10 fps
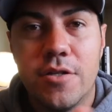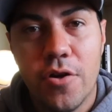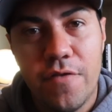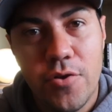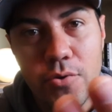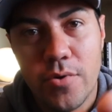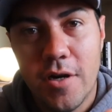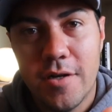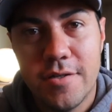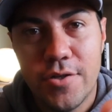So if you
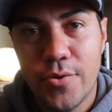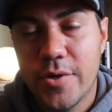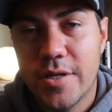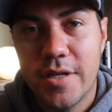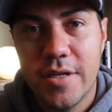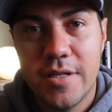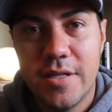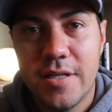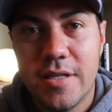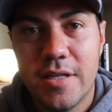are doing this
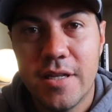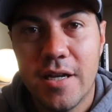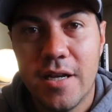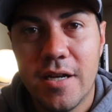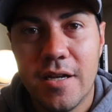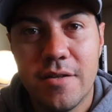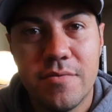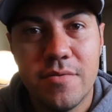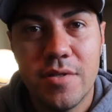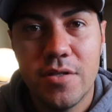Uh,
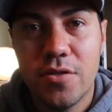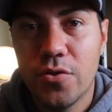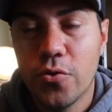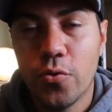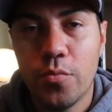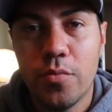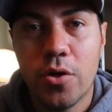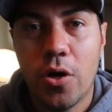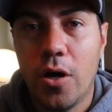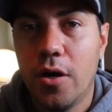
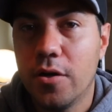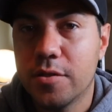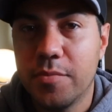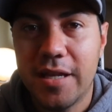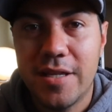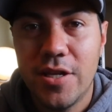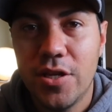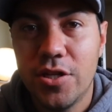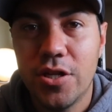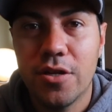Zoom calls by
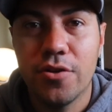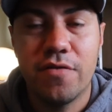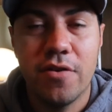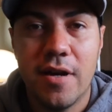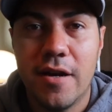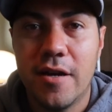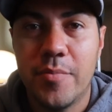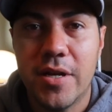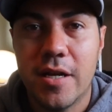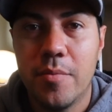teaching, or if you're higher
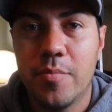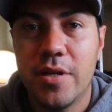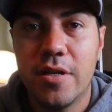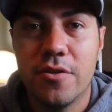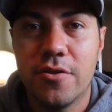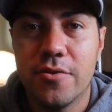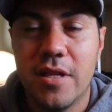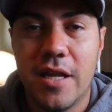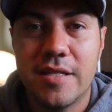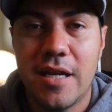up in a company and you're doing
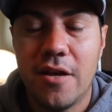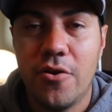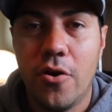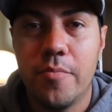a lot of town hall